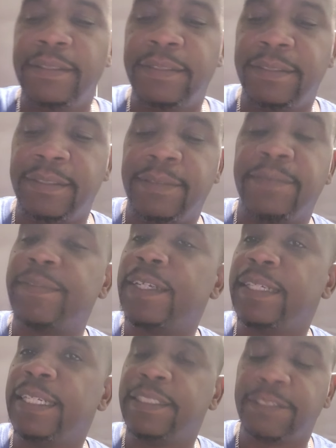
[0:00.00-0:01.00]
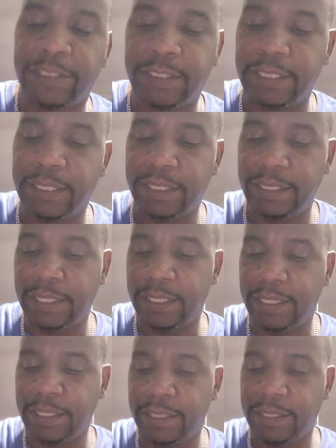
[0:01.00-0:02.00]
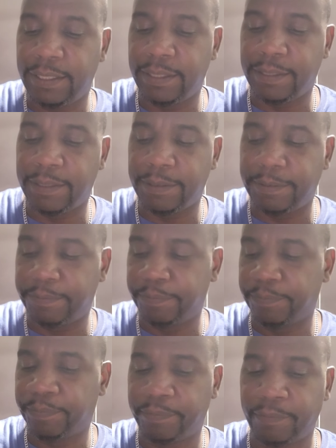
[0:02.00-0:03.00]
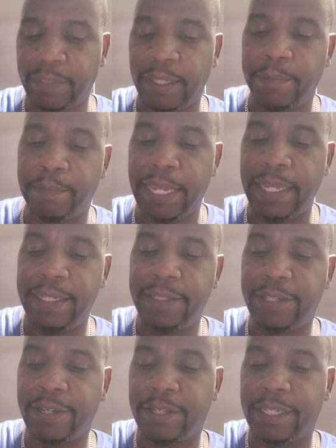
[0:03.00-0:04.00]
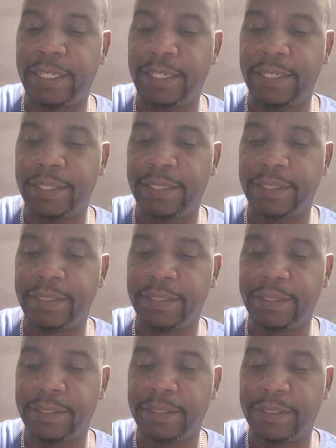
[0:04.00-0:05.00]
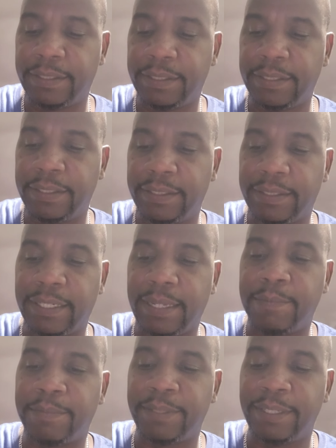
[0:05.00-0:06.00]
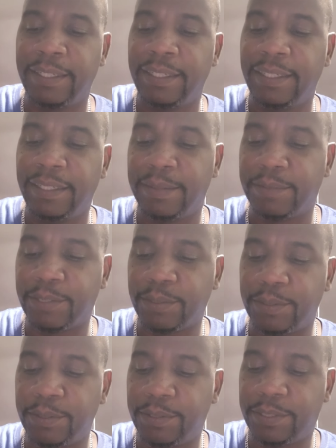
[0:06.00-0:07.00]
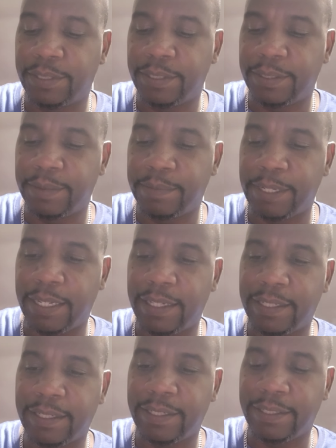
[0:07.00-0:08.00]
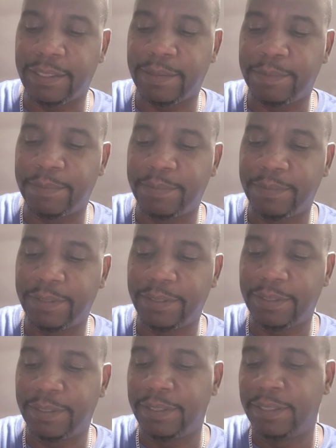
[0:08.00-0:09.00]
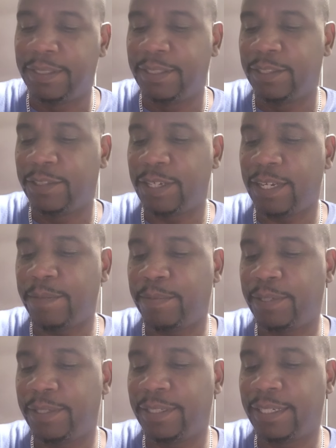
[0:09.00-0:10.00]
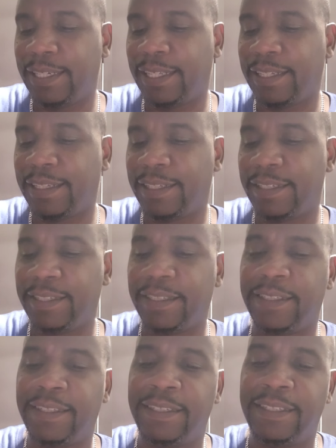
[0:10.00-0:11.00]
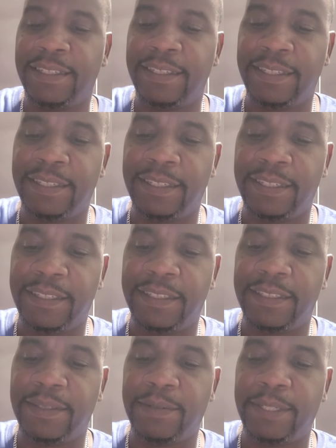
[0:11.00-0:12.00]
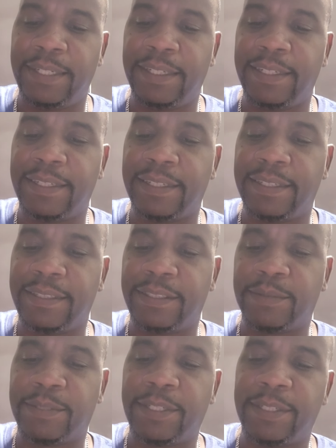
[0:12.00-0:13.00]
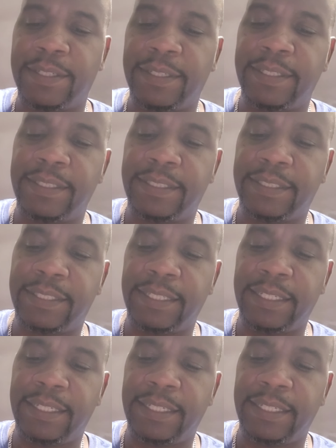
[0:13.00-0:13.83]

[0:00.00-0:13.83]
I was very interested in it. Made in Turkey. See, I'm so used to my other guns. I'm trying to put it together the way the other guns work. Let's see.